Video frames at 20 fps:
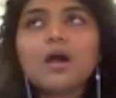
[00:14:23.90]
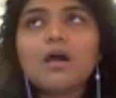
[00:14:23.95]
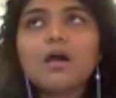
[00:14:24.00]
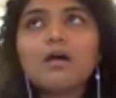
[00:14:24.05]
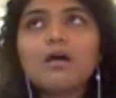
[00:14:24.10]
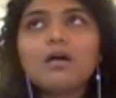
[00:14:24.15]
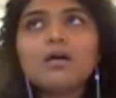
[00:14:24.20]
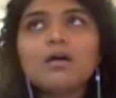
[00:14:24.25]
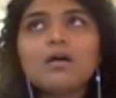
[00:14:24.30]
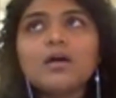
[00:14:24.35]

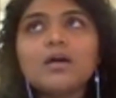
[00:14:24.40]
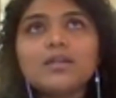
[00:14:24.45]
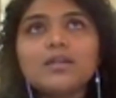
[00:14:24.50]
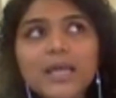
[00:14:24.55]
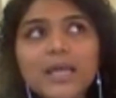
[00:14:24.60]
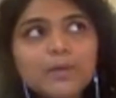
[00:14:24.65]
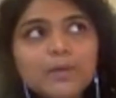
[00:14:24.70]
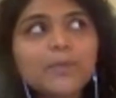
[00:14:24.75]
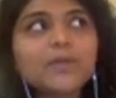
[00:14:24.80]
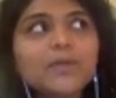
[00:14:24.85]

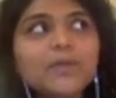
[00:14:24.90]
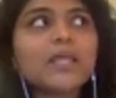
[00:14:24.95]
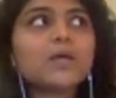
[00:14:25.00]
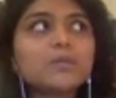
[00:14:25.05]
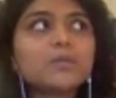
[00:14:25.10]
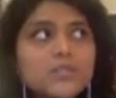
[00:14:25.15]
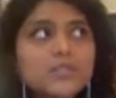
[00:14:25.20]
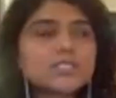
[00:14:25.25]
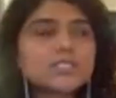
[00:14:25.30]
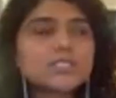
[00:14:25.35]
Rama, when I
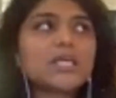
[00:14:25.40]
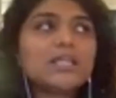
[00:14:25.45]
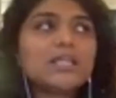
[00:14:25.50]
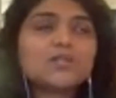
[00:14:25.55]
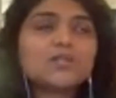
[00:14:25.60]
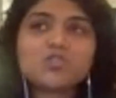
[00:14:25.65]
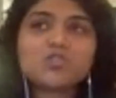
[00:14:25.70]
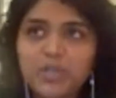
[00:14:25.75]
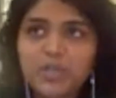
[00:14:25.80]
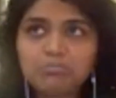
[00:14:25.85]
was in a
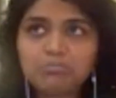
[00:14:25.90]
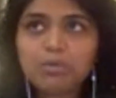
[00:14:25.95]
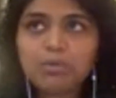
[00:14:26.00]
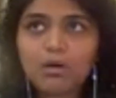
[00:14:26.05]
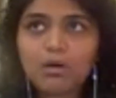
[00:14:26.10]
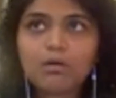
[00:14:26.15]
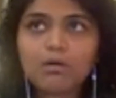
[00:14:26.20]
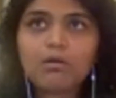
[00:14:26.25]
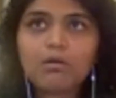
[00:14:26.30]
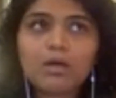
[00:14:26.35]

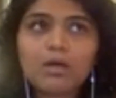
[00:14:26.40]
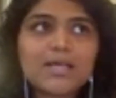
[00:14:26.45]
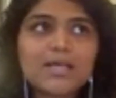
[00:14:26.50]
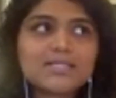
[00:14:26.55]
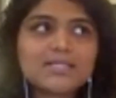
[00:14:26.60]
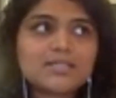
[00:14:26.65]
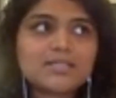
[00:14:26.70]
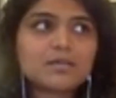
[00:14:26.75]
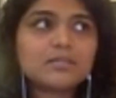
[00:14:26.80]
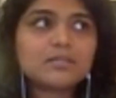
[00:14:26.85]
chamber
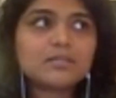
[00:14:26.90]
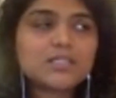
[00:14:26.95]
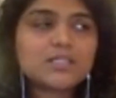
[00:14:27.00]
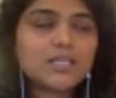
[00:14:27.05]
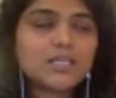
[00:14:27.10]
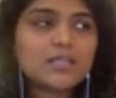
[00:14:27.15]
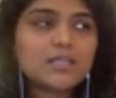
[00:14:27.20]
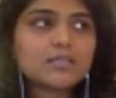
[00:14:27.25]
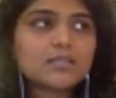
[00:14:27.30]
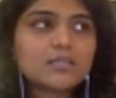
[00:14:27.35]
as a
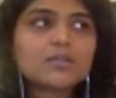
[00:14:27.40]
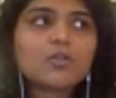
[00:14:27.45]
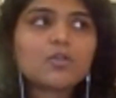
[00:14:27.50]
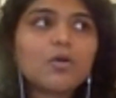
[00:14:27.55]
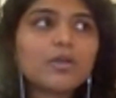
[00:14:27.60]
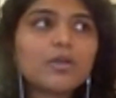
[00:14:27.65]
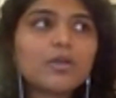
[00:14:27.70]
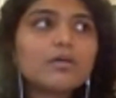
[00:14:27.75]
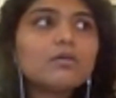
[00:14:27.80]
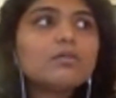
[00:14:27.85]
litigating
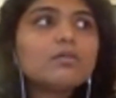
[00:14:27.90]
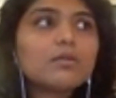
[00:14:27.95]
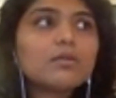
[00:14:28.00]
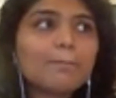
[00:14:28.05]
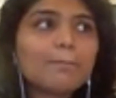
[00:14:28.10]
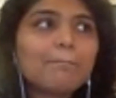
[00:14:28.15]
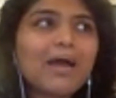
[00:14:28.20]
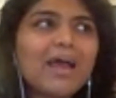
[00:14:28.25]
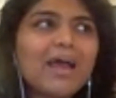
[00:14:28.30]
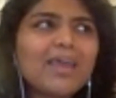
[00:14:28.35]
lawyer,
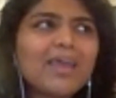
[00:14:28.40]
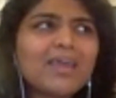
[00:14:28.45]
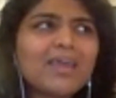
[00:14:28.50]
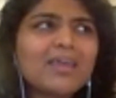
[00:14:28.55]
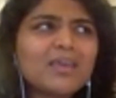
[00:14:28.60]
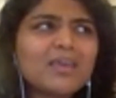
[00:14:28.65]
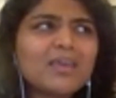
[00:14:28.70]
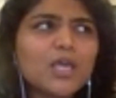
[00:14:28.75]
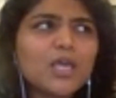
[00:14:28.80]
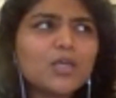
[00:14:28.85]

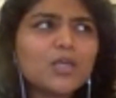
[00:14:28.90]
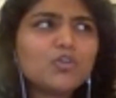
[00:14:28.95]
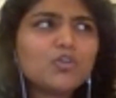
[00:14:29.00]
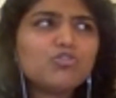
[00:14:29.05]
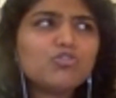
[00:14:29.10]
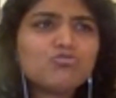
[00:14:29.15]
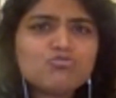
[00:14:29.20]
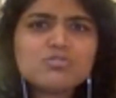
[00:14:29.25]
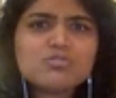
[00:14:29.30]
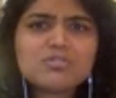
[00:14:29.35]
my
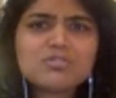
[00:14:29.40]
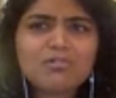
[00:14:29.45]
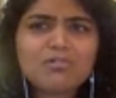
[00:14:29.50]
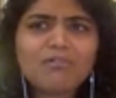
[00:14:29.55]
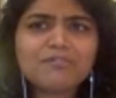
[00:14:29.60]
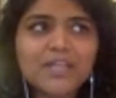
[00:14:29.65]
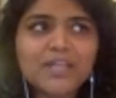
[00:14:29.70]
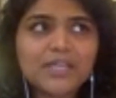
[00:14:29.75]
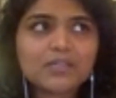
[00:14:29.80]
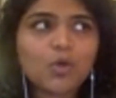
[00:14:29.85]
use
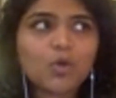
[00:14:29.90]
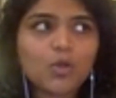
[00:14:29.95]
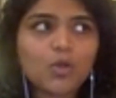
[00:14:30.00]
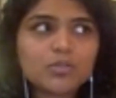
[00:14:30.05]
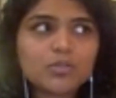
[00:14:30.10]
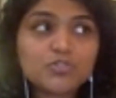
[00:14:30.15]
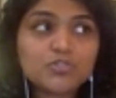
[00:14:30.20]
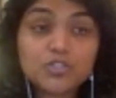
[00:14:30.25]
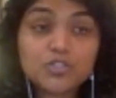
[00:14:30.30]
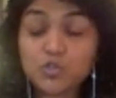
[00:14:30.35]
of
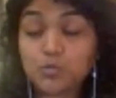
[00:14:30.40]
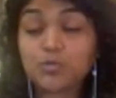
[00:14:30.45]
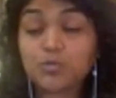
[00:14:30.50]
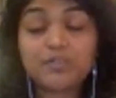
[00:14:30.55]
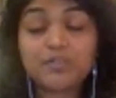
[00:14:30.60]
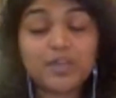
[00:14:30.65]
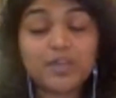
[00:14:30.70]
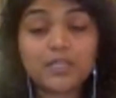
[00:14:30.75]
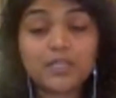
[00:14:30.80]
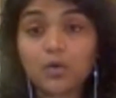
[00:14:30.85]
technology, to be
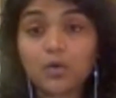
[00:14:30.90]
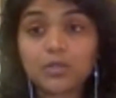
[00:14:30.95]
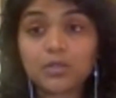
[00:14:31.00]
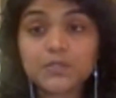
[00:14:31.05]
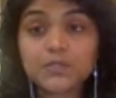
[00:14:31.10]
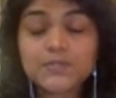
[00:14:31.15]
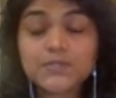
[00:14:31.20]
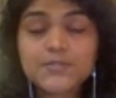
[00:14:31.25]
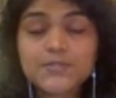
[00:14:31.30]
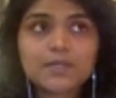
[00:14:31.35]
very
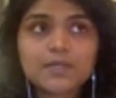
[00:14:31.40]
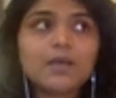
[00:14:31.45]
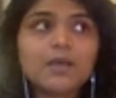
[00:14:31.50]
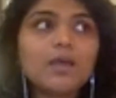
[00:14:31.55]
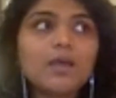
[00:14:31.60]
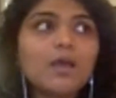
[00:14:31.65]
honest,